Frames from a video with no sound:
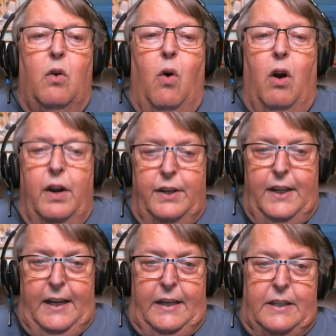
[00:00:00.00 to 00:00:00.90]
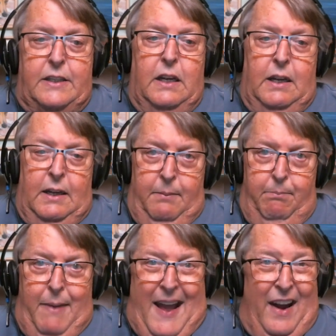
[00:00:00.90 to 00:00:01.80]
quarantines
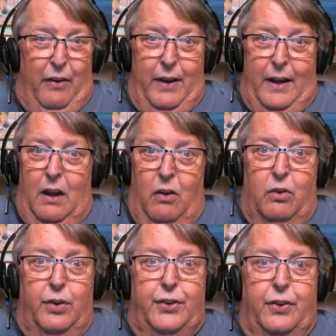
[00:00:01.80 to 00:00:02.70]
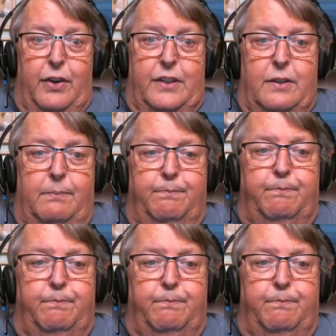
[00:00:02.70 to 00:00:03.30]
battering local tourism.